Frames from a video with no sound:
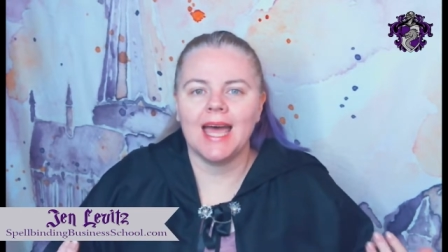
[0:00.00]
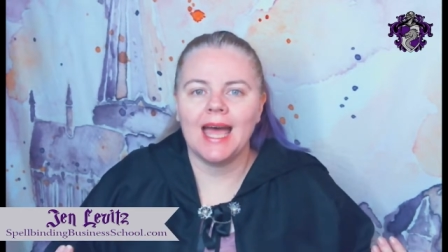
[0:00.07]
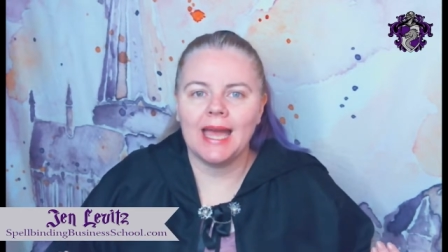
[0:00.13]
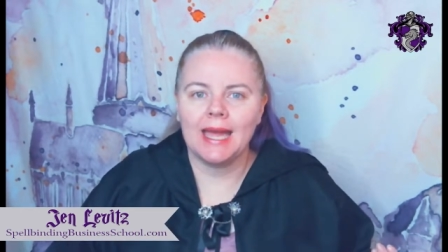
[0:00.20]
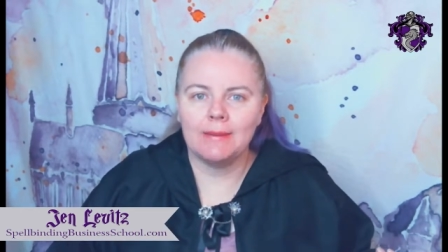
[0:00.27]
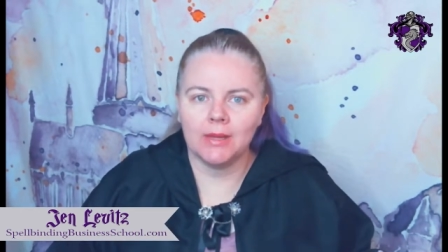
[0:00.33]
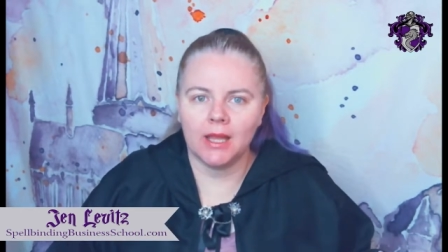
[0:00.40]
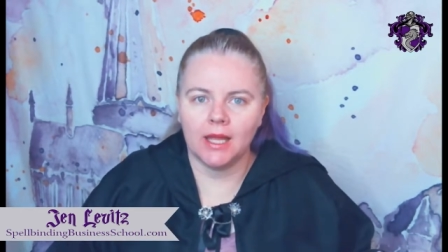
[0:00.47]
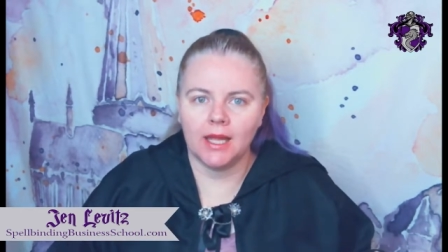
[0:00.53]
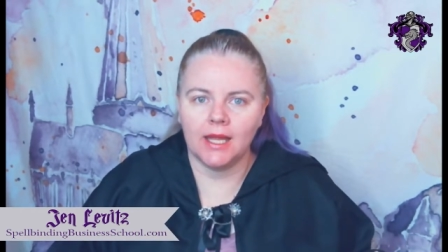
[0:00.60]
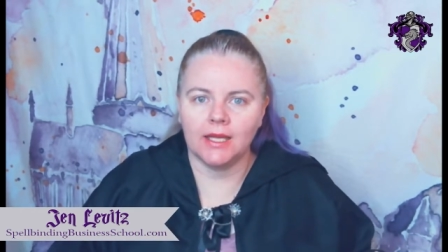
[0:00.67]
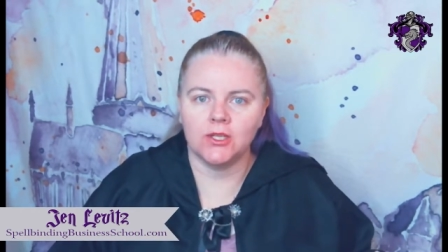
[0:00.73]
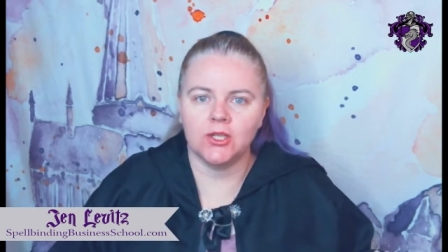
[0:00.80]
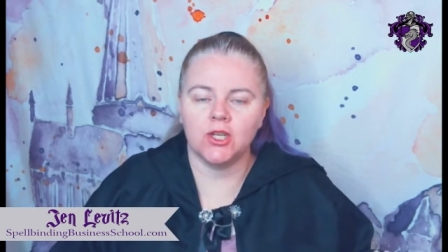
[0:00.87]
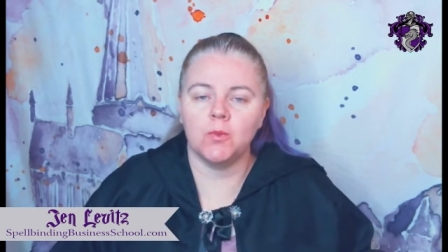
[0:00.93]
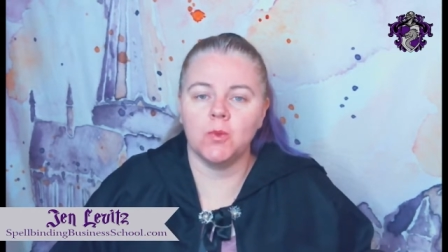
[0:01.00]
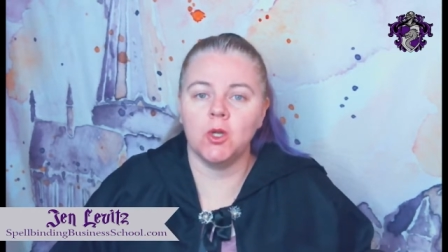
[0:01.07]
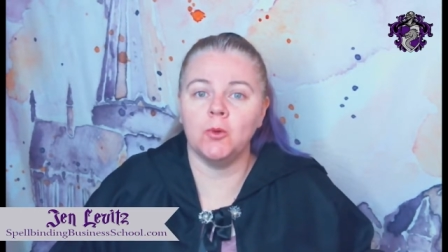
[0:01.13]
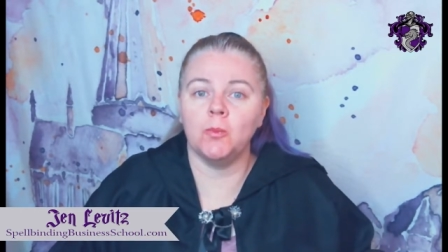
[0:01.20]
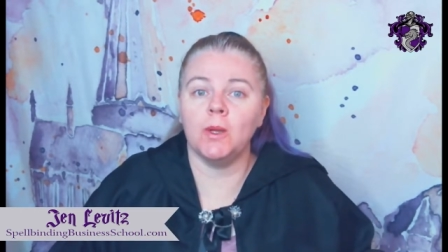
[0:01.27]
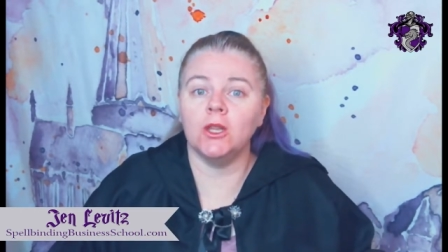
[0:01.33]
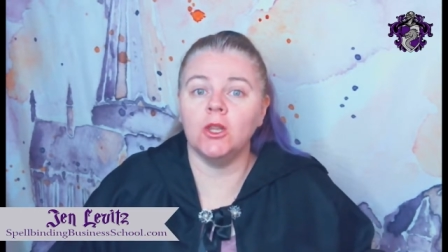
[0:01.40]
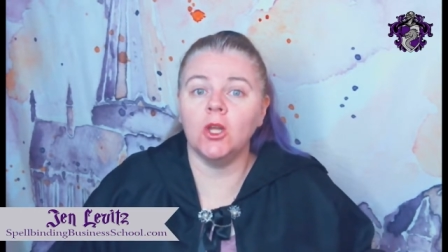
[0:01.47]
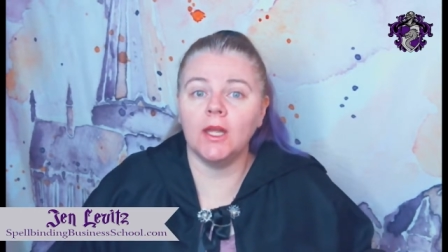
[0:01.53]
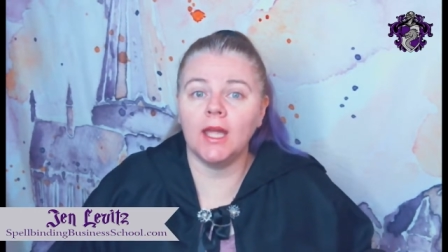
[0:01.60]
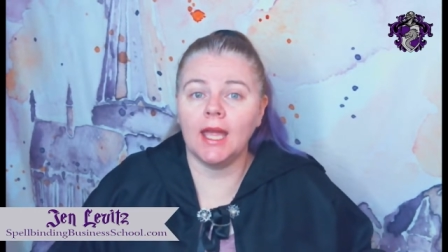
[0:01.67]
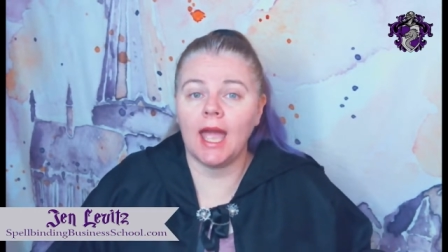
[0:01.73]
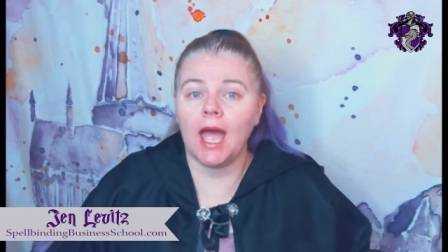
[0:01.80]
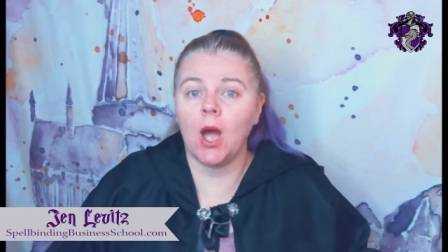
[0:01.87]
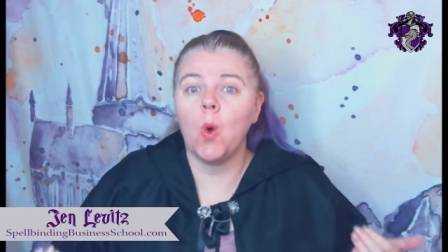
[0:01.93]
timeline should you be
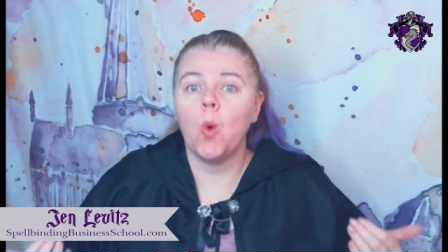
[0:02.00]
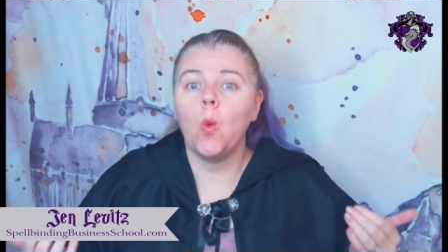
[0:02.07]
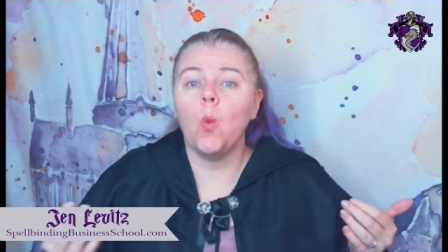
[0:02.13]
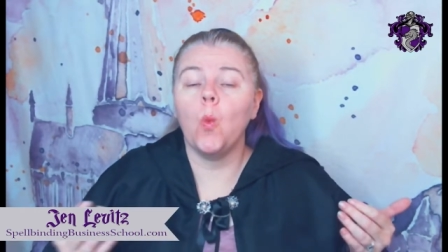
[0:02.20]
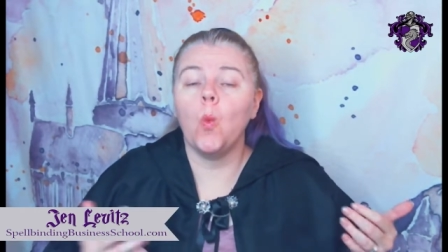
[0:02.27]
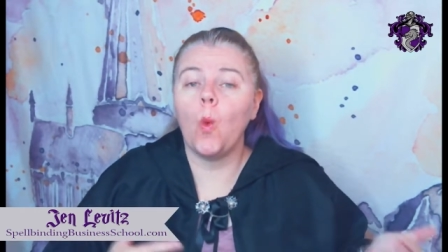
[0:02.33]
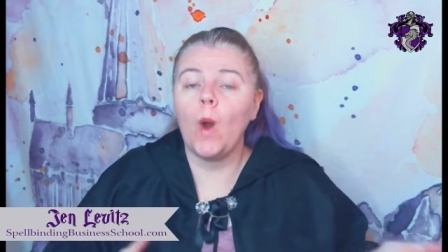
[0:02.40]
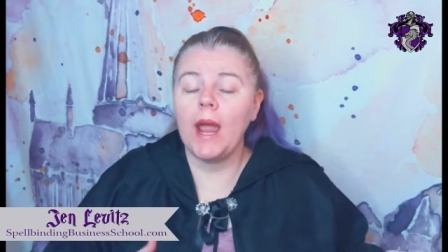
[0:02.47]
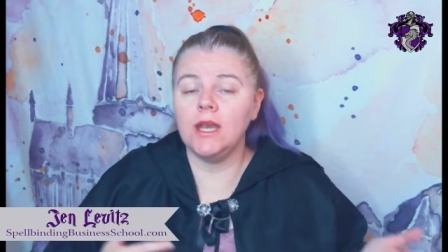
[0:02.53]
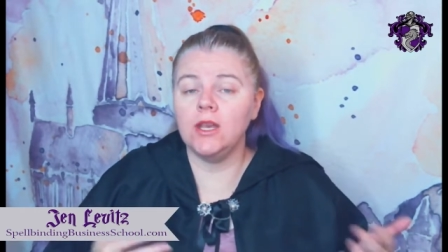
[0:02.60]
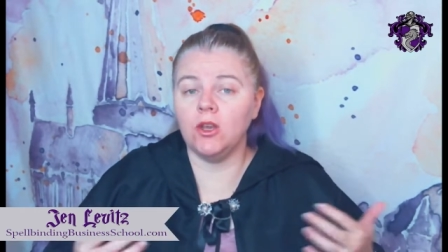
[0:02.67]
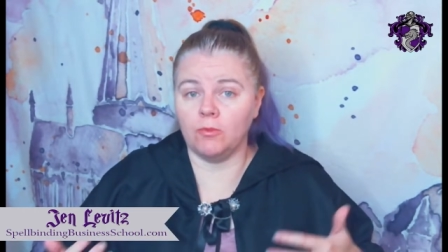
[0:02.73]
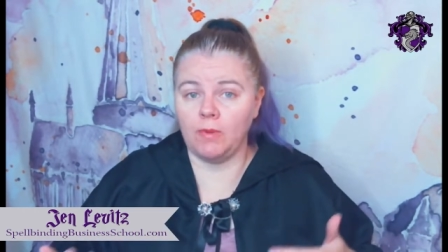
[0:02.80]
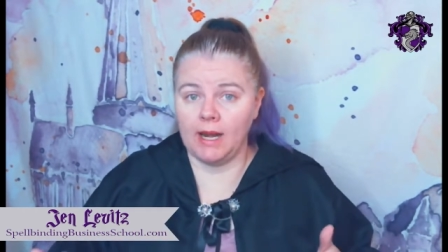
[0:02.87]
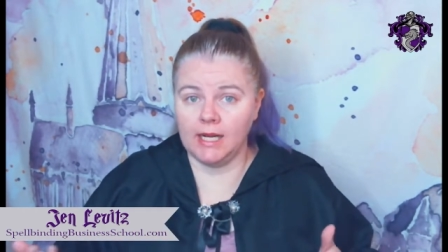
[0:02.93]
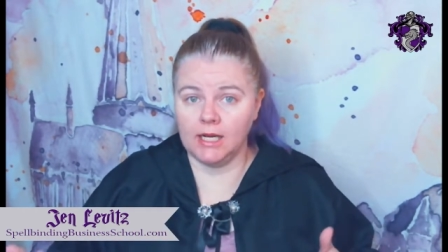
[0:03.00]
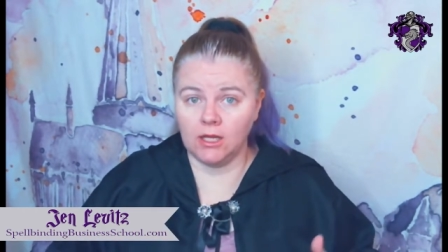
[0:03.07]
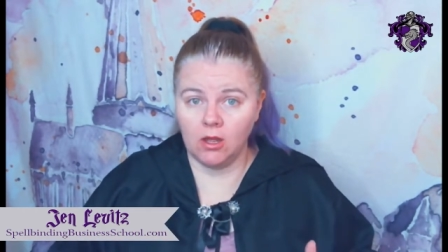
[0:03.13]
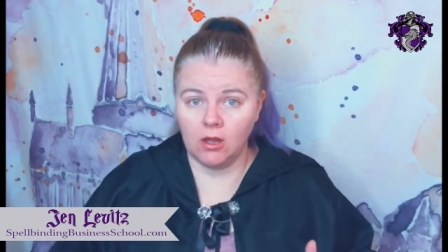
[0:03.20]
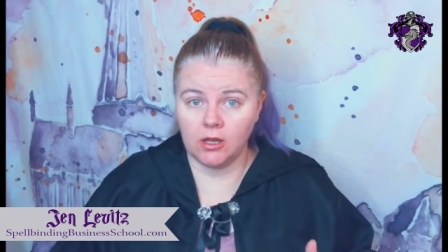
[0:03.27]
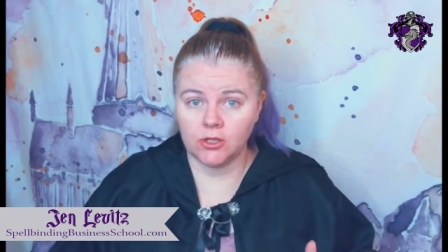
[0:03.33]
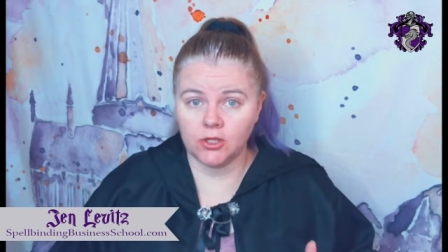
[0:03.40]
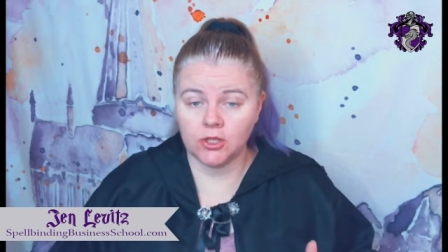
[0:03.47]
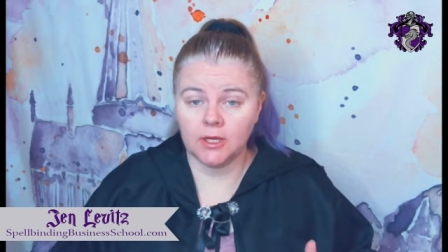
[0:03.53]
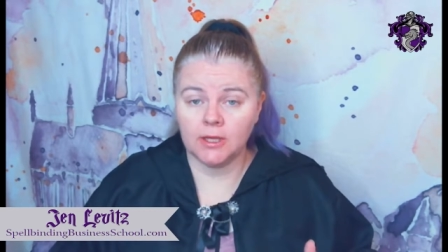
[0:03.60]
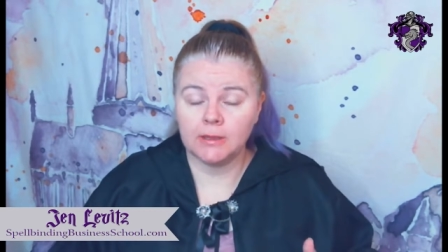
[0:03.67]
looking at when you're ready to launch.